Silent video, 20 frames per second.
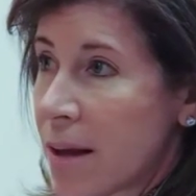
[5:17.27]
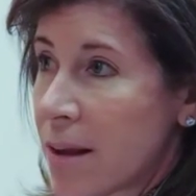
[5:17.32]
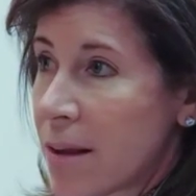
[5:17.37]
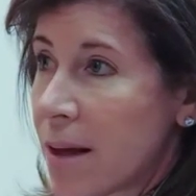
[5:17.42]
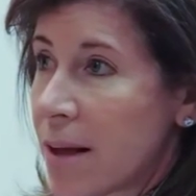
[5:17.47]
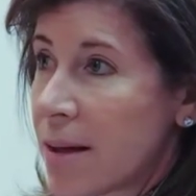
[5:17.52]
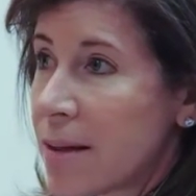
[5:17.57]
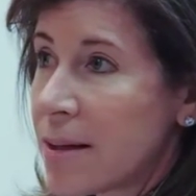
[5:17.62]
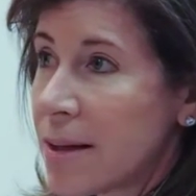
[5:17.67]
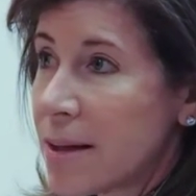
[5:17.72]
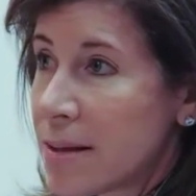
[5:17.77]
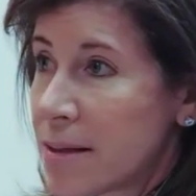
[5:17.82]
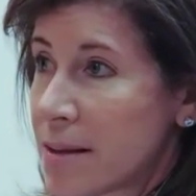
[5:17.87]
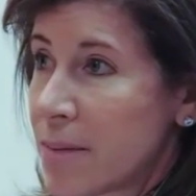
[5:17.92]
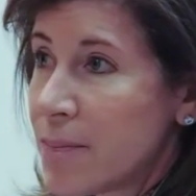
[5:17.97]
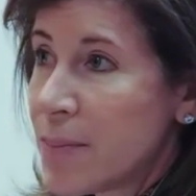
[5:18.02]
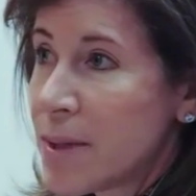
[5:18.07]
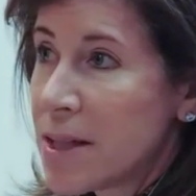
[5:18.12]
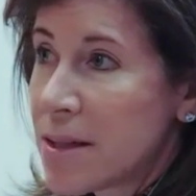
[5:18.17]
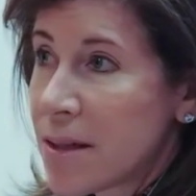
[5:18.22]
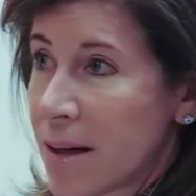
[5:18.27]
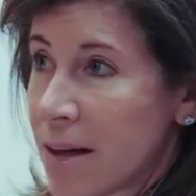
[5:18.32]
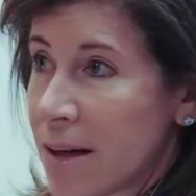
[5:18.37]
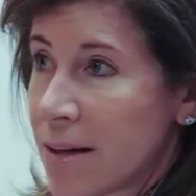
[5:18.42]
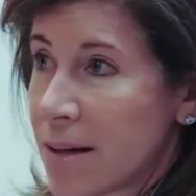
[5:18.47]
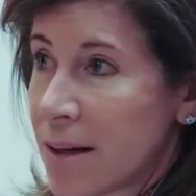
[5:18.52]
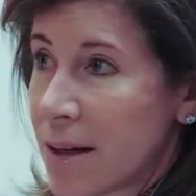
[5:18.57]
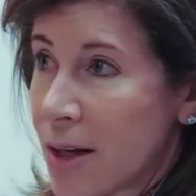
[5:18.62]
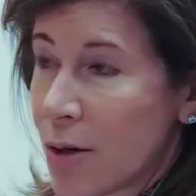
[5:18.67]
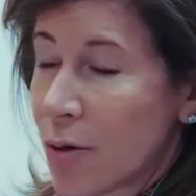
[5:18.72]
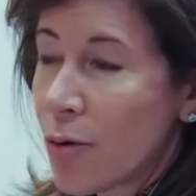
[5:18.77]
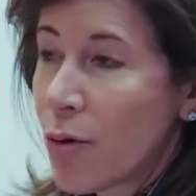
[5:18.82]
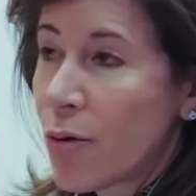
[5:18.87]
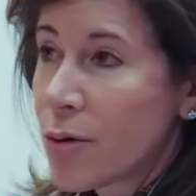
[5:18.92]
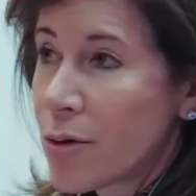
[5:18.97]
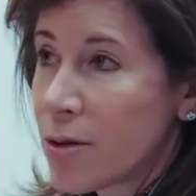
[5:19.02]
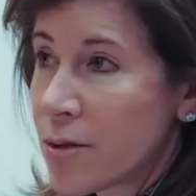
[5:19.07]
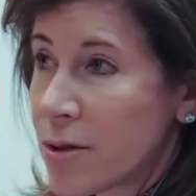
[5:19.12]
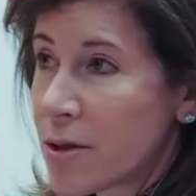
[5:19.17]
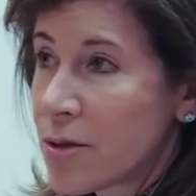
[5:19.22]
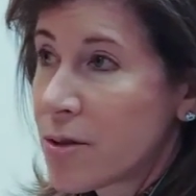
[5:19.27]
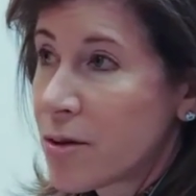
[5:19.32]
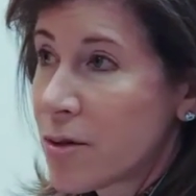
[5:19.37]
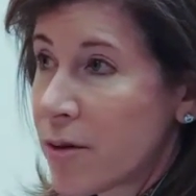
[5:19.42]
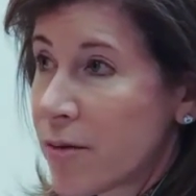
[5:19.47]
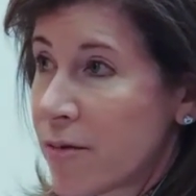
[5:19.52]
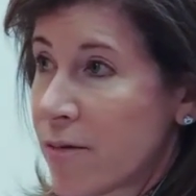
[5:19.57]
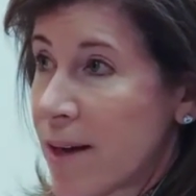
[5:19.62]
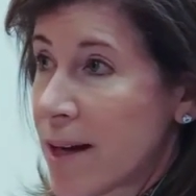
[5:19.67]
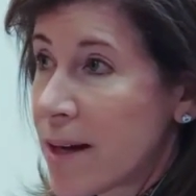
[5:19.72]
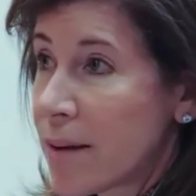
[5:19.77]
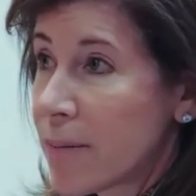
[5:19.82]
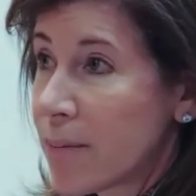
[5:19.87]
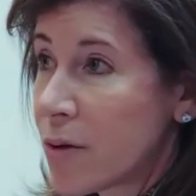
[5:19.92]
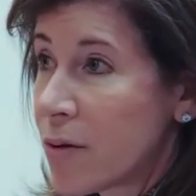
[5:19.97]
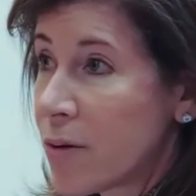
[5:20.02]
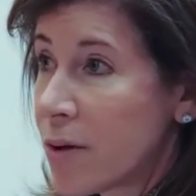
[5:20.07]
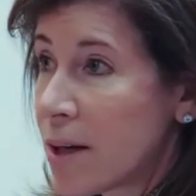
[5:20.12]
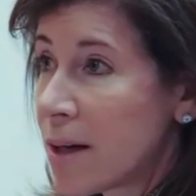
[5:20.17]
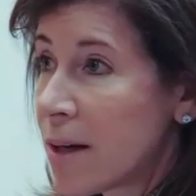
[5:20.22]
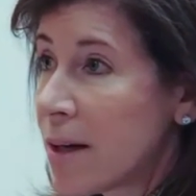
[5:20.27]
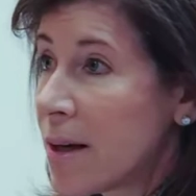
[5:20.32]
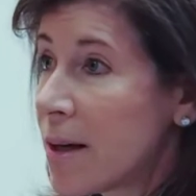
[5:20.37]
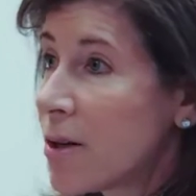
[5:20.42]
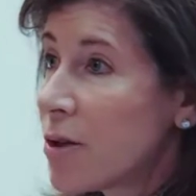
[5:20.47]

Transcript: that needs to be done in order to serve that community.